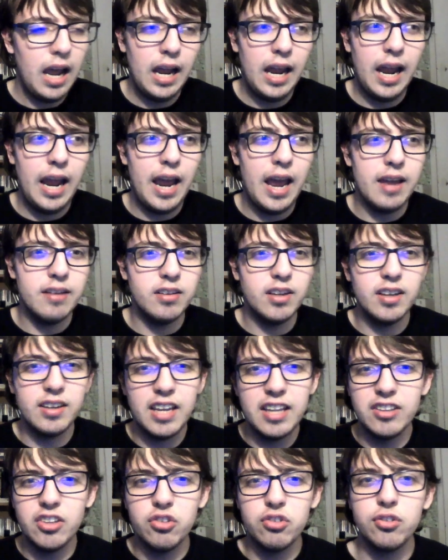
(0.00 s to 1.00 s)
And
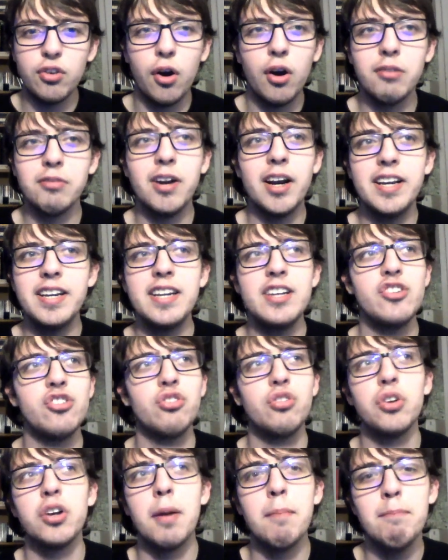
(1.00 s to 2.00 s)
again, the songwriting
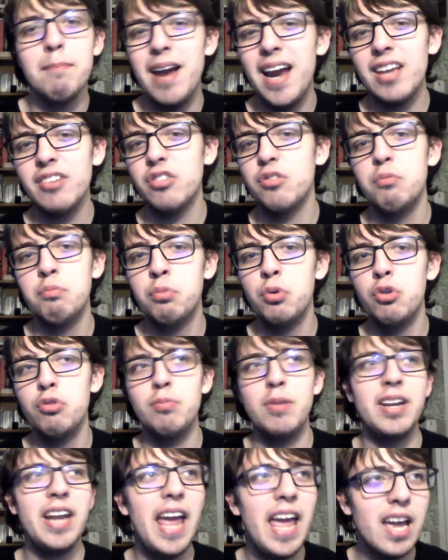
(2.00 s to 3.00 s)
just took a massive
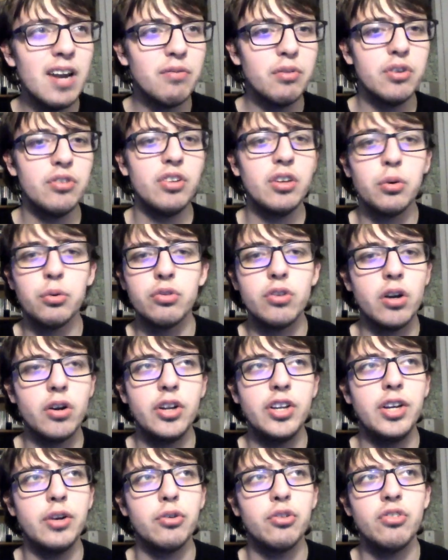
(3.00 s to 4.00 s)
improvement. Every single
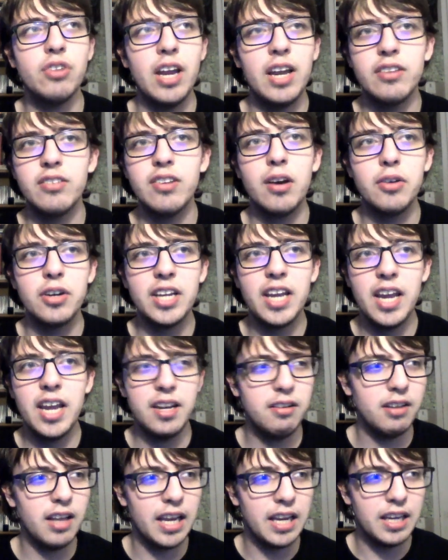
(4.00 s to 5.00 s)
song in here stands out
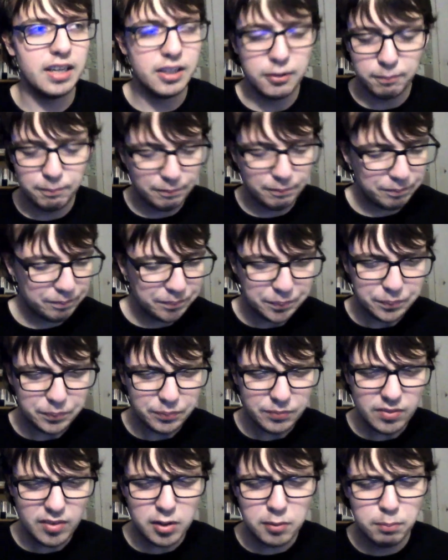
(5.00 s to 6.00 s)
again. Like
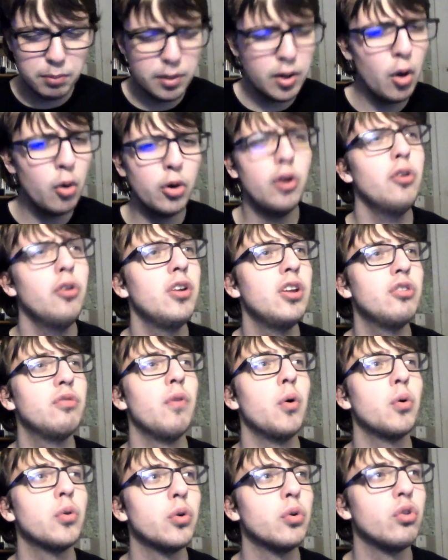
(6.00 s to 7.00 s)
Piotr, his
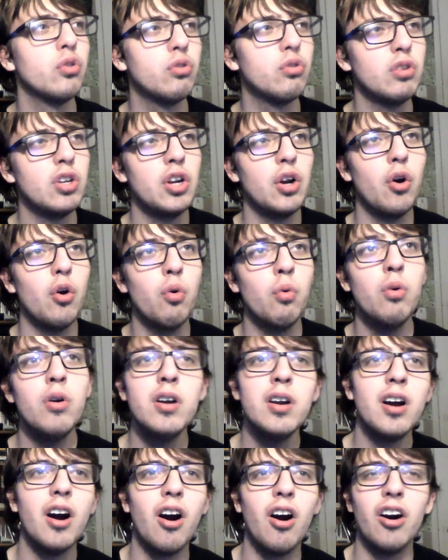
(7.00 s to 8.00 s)
vocals,
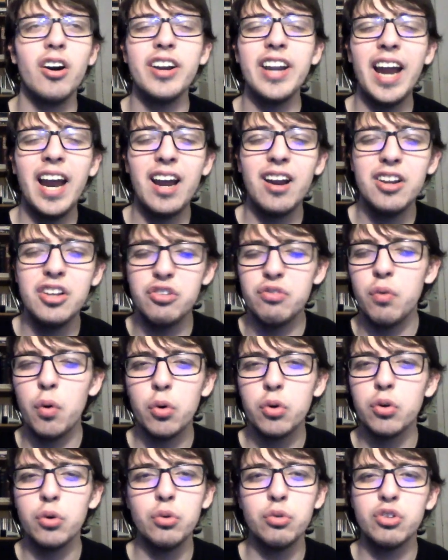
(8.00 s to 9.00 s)
his
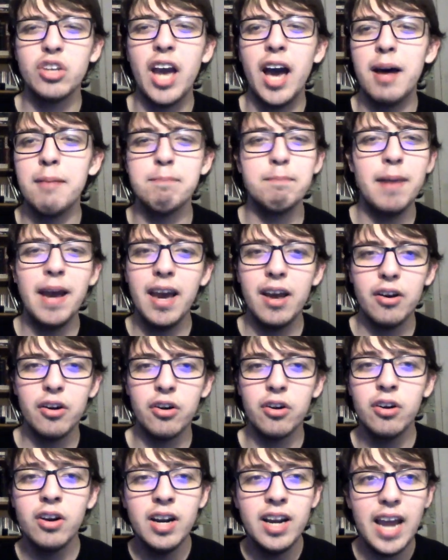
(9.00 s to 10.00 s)
vocals got
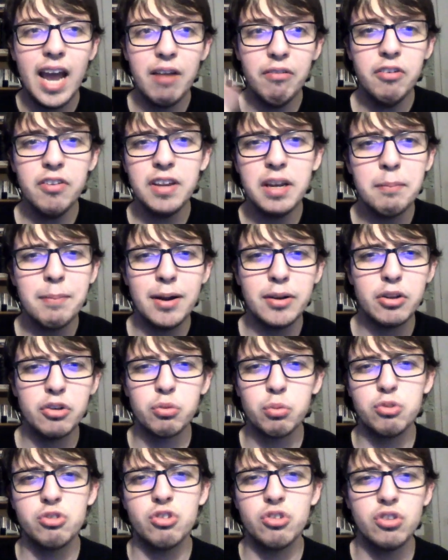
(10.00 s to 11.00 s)
better. Everything about
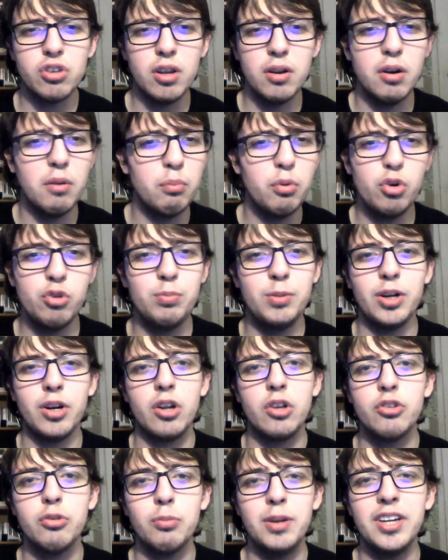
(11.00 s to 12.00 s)
this was just an improvement
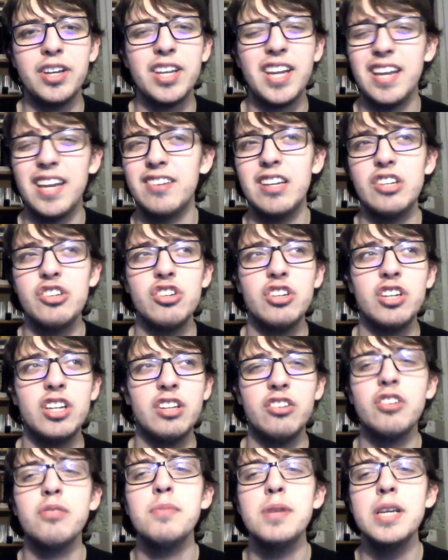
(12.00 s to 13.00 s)
on Ultimate Incantation.
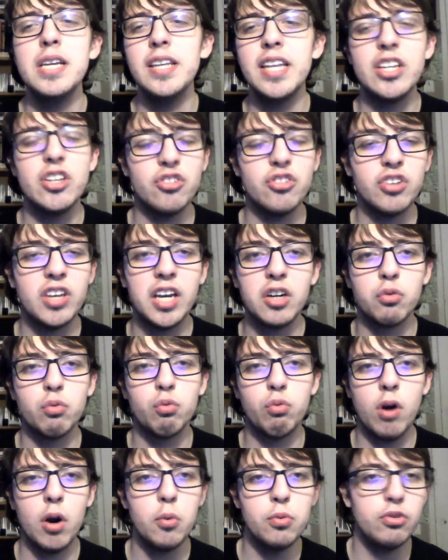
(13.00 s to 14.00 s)
And to me, they just kind
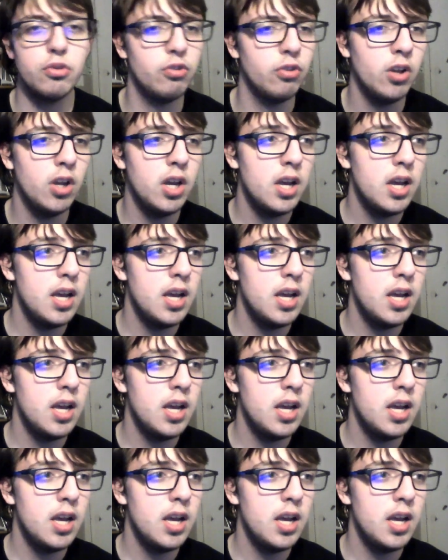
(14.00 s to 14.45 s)
of wrote